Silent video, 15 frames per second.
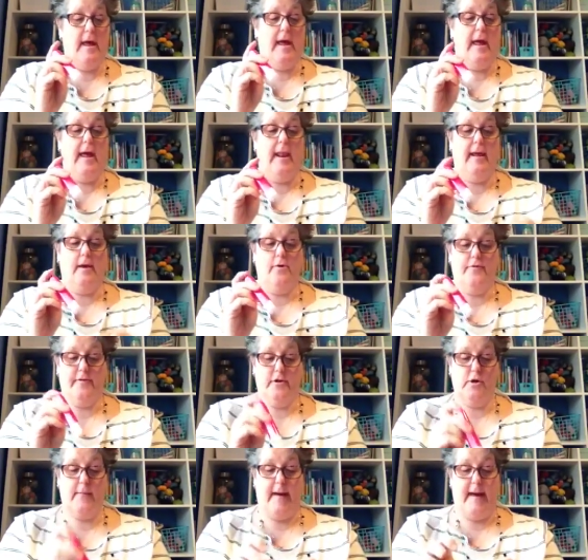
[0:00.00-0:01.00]
and it goes
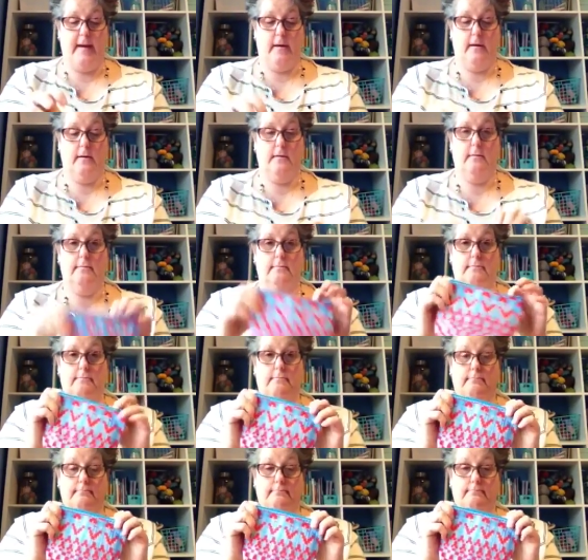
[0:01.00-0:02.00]
in your bag.
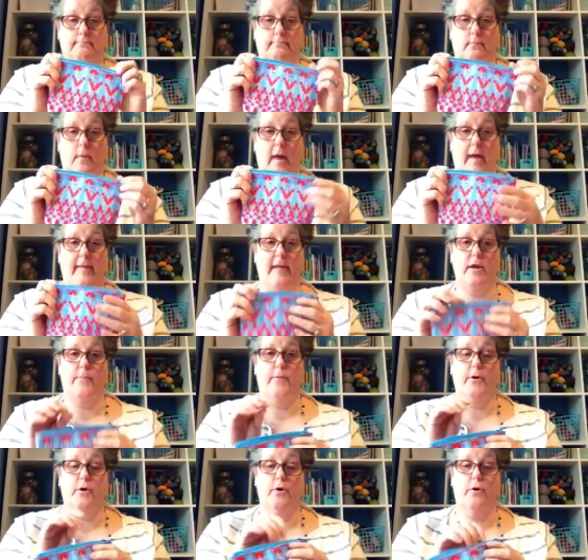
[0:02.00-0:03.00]
And then you
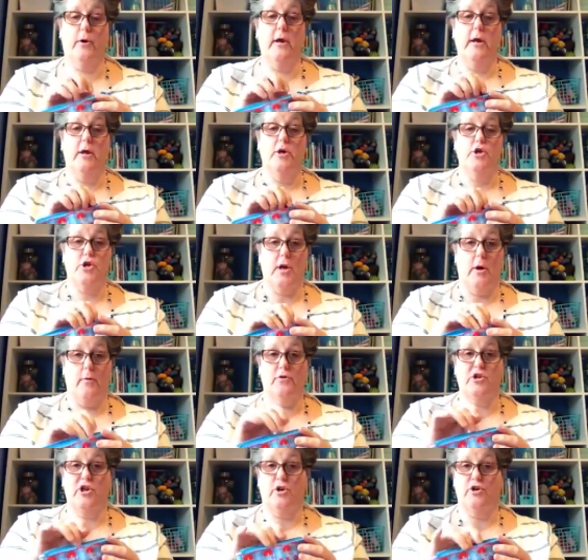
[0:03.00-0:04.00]
put your
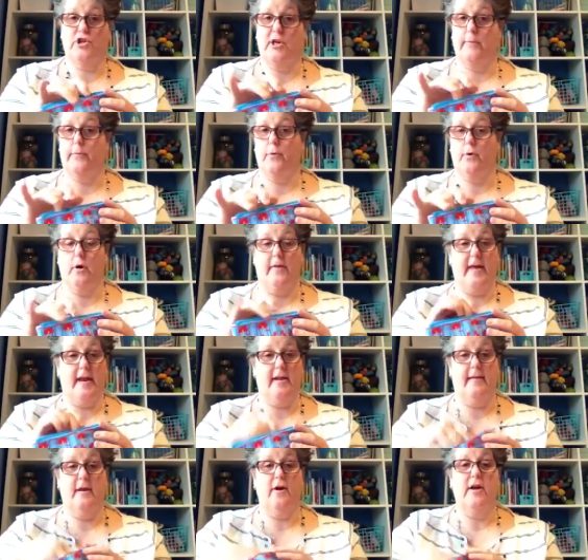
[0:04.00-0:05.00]
shower gel, shampoo, and all that
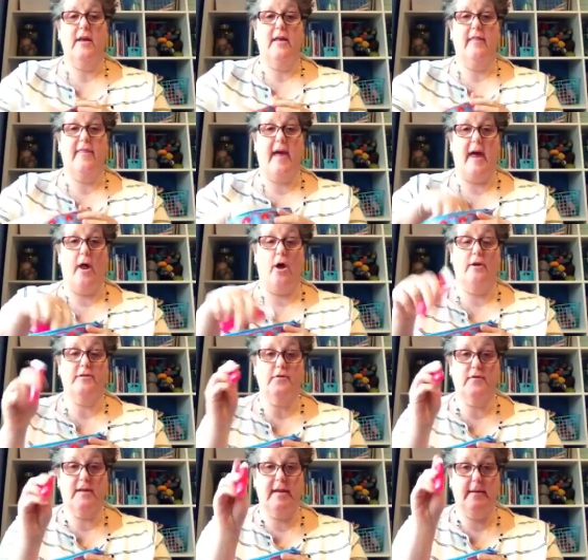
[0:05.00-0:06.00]
in there. That
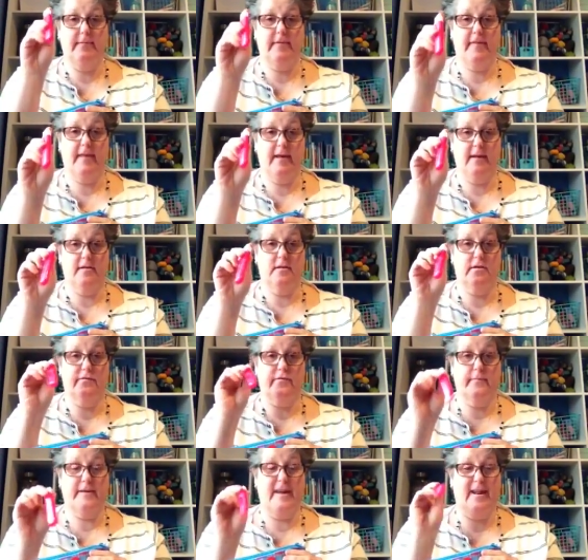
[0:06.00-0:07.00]
also keeps this
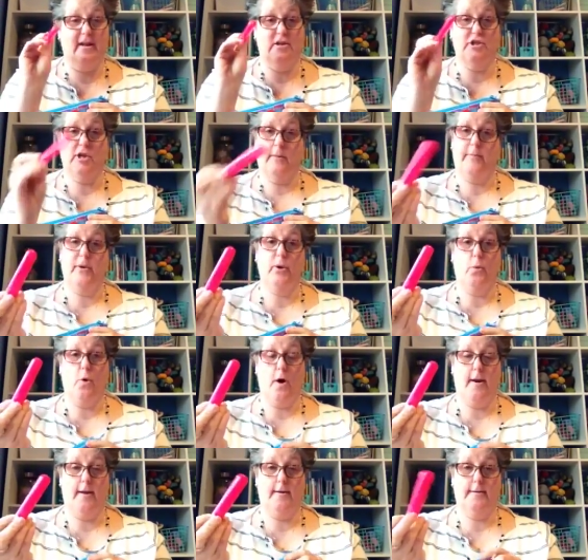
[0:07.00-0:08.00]
from getting shampoo
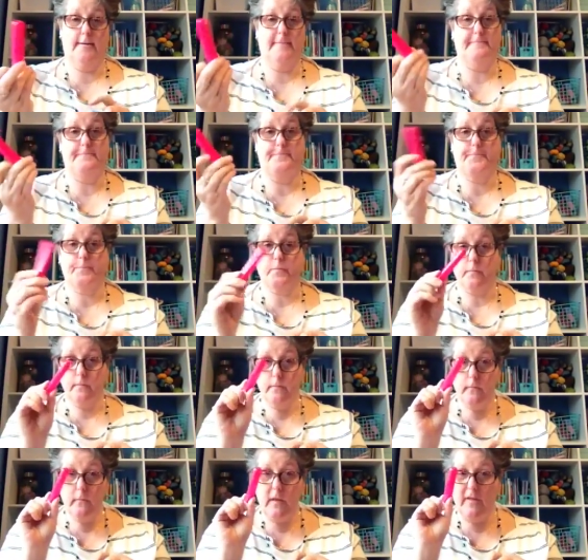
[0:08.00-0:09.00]
on it.
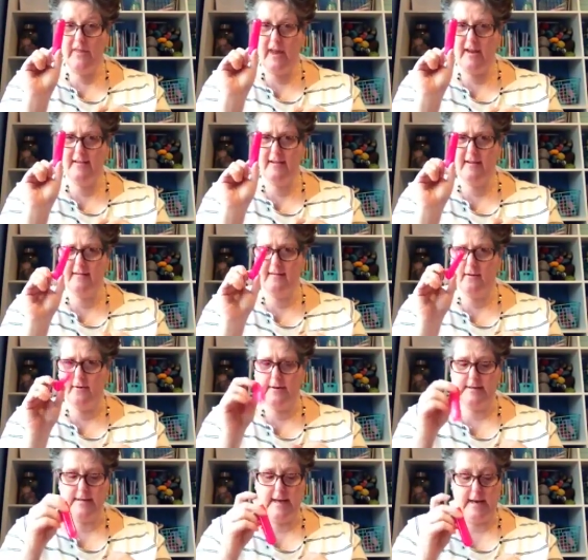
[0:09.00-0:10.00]
That it's in its little
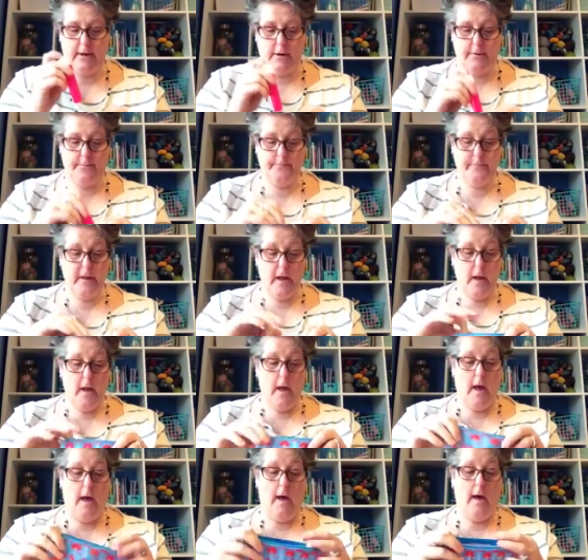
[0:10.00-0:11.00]
container.
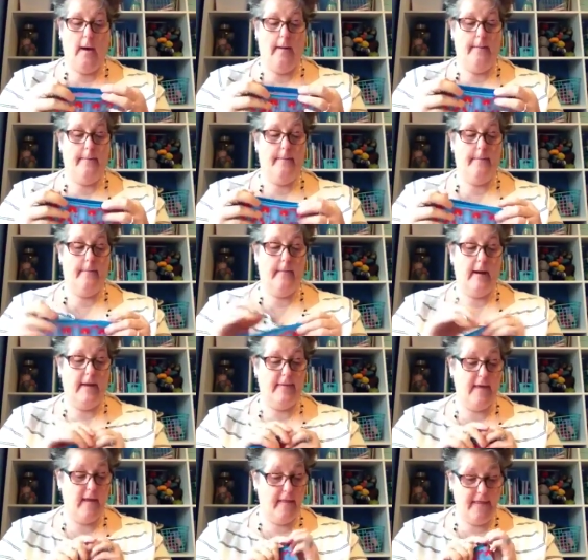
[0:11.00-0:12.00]
And
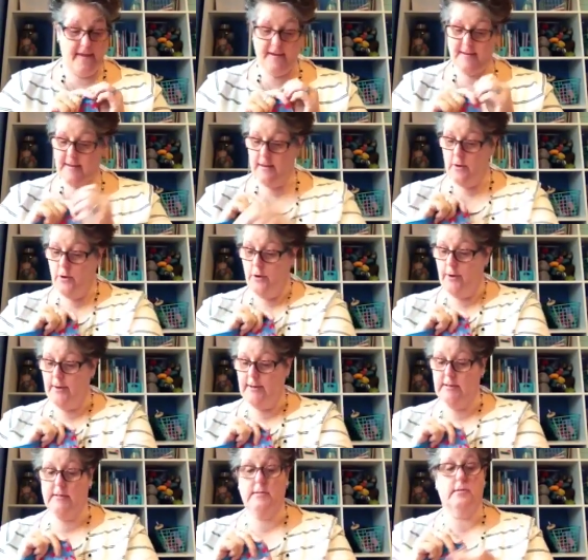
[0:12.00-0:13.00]
then this
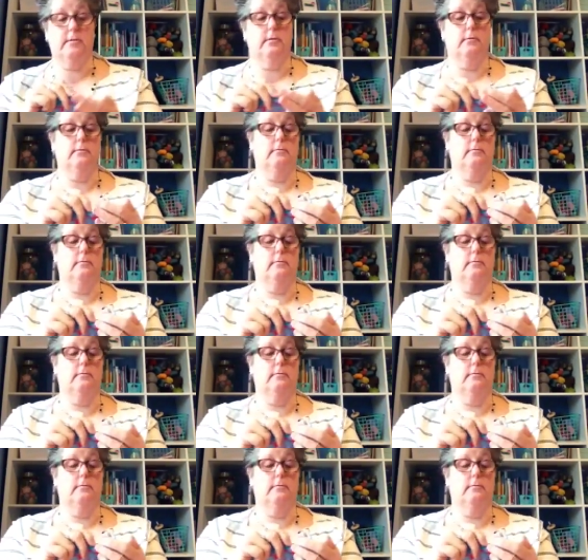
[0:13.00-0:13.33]
hooks